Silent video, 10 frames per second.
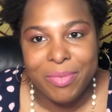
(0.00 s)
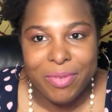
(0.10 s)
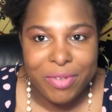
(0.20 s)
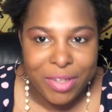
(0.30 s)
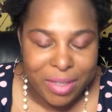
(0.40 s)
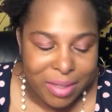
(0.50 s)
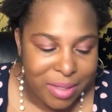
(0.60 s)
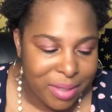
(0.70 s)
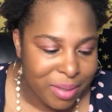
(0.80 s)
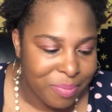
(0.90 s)

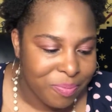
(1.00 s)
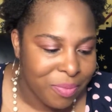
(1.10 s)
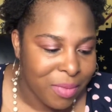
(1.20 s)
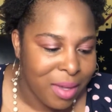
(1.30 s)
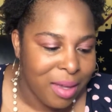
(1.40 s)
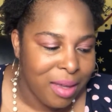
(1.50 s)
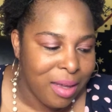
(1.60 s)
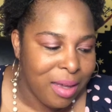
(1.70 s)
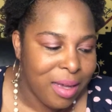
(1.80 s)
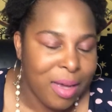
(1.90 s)
First,
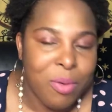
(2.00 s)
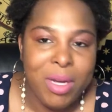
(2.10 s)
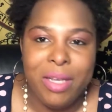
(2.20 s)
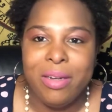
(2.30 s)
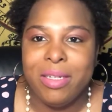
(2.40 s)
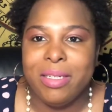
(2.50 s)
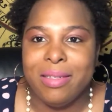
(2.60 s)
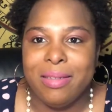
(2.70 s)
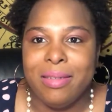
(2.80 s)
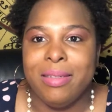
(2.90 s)
I want you to
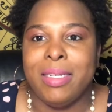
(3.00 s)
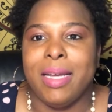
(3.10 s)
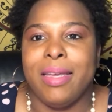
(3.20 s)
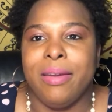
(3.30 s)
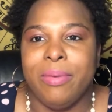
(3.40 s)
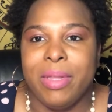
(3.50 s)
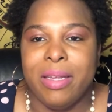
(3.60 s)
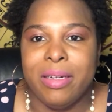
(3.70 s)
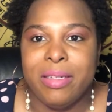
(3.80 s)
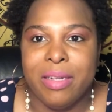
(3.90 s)
just check in with
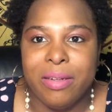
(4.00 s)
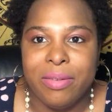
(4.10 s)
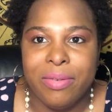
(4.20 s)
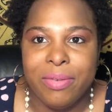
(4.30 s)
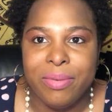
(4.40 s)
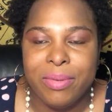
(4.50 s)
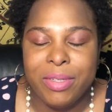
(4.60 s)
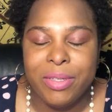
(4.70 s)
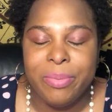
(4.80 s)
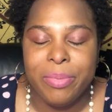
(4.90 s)
yourself.
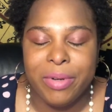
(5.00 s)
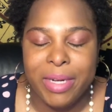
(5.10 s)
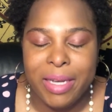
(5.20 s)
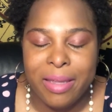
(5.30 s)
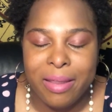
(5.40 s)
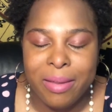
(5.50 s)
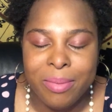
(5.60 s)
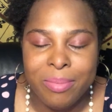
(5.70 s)
Just breathe.